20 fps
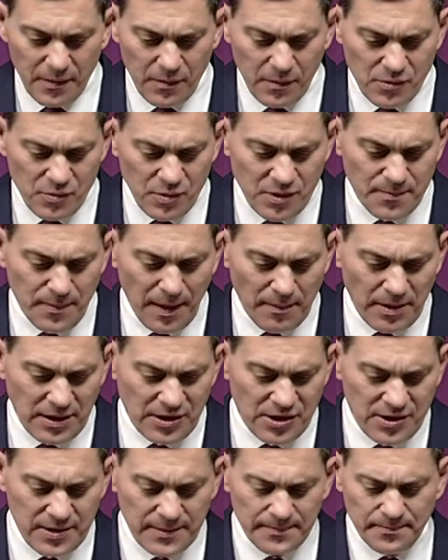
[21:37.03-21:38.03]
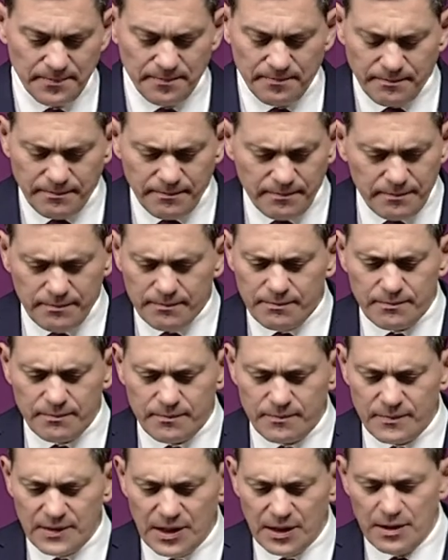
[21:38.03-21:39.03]
which was published
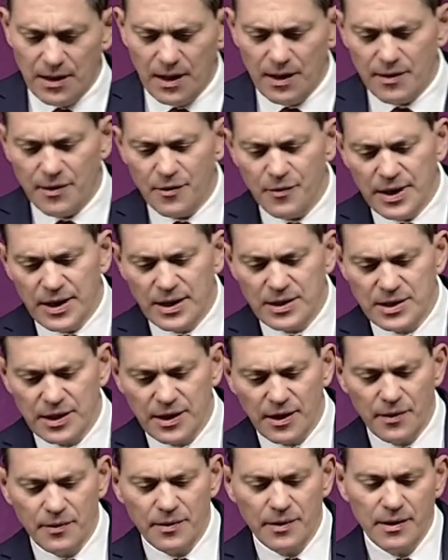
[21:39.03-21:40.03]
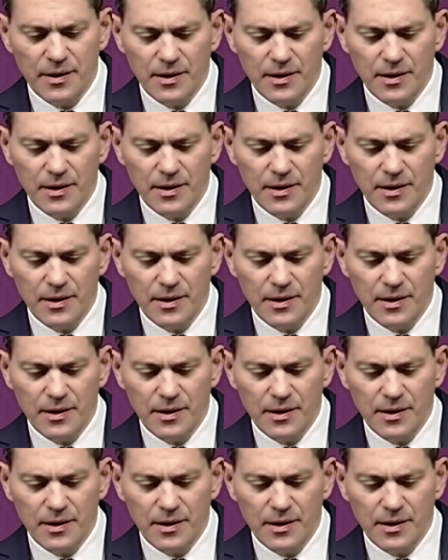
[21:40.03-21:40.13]
uh, three years ago,